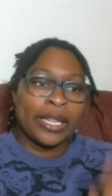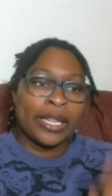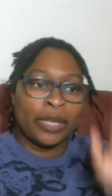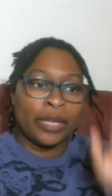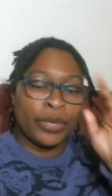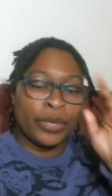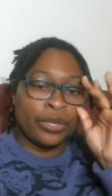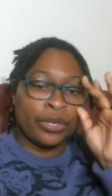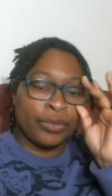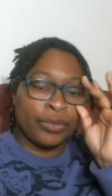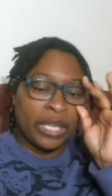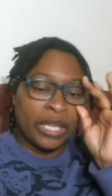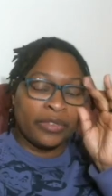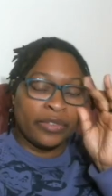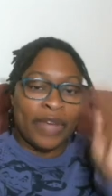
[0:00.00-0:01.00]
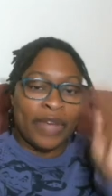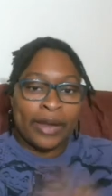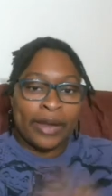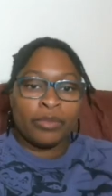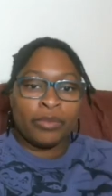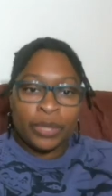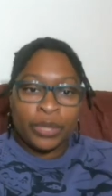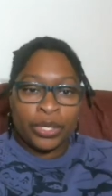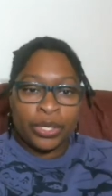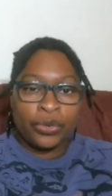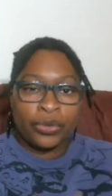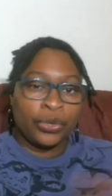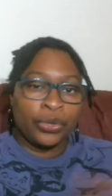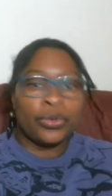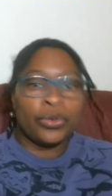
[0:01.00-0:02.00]
And then when you read the final book,
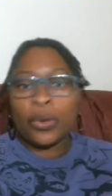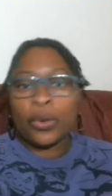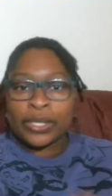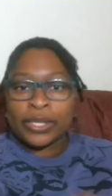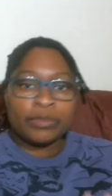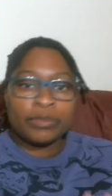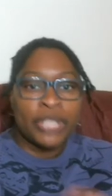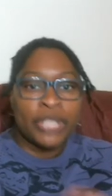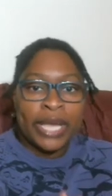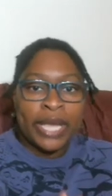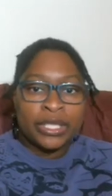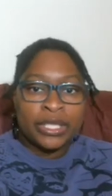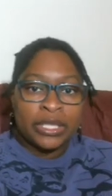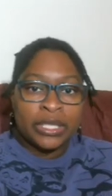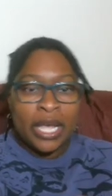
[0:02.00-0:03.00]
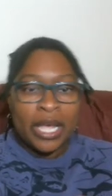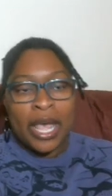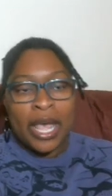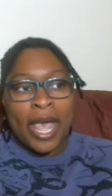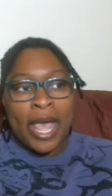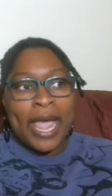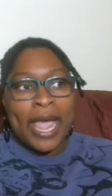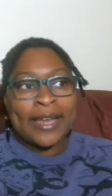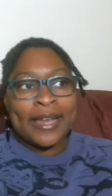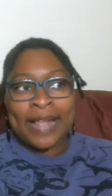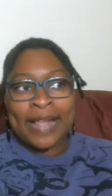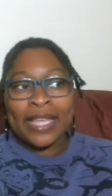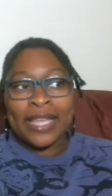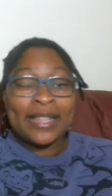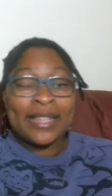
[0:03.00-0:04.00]
you do notice some changes. And
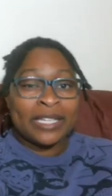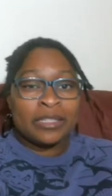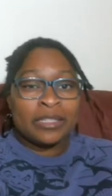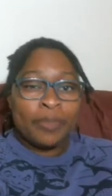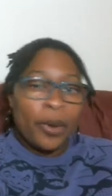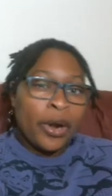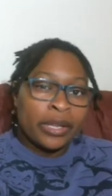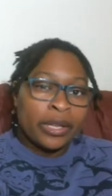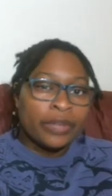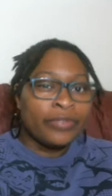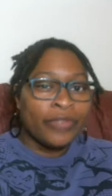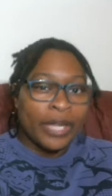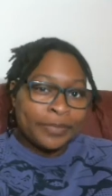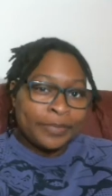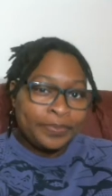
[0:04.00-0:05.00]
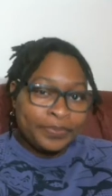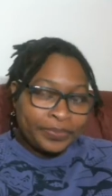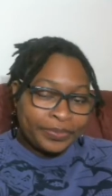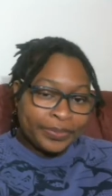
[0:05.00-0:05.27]
I think that's part of the fun.